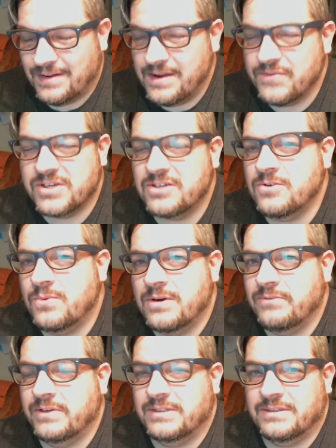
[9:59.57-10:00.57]
Every single one
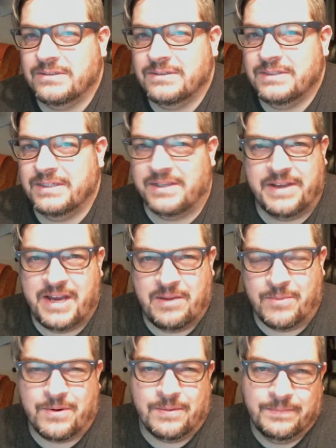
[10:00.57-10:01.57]
of us is a
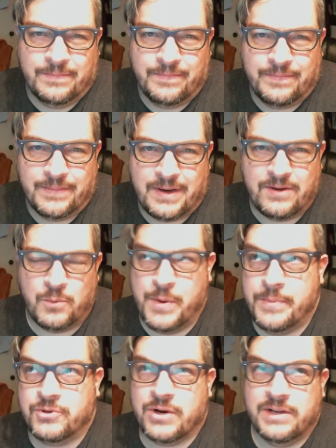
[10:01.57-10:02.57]
gamer. I know people try to